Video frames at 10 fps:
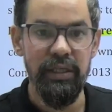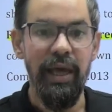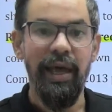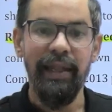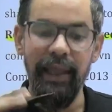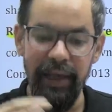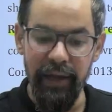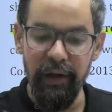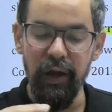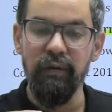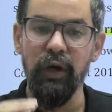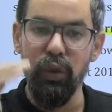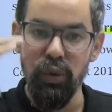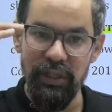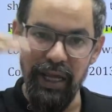They can convert those
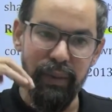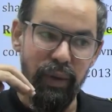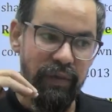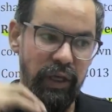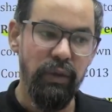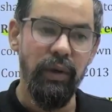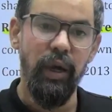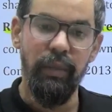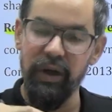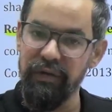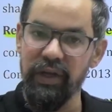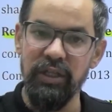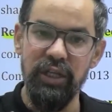type of preference share